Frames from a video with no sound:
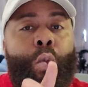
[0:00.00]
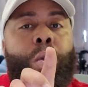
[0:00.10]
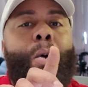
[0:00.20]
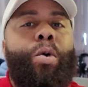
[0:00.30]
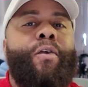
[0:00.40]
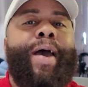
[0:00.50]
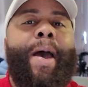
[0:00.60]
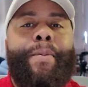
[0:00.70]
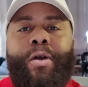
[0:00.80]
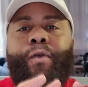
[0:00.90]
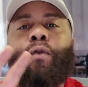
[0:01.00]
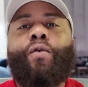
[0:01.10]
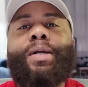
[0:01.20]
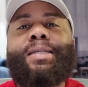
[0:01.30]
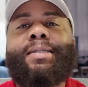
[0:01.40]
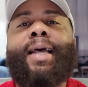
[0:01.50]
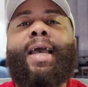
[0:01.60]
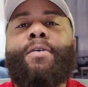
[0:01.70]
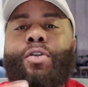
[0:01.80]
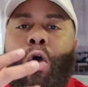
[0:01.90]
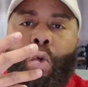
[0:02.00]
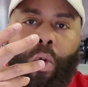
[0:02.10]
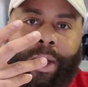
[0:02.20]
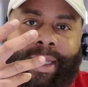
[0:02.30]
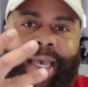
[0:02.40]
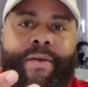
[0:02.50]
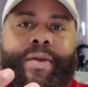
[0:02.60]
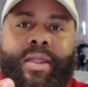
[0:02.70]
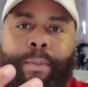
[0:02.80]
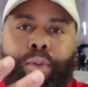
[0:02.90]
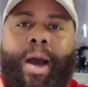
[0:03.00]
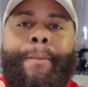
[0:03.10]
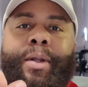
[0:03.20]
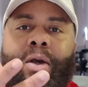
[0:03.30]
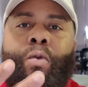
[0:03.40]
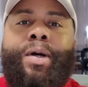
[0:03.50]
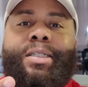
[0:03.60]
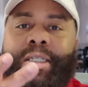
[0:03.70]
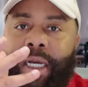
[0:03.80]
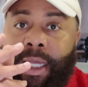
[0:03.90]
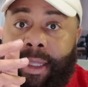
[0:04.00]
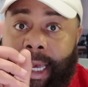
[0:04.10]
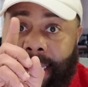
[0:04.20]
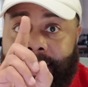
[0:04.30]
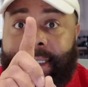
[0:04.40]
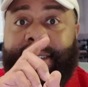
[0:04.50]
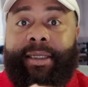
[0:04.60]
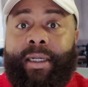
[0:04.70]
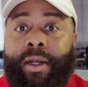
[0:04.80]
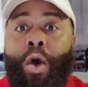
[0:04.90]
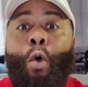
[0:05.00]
what would have happened if freed slaves were given the property in which they existed?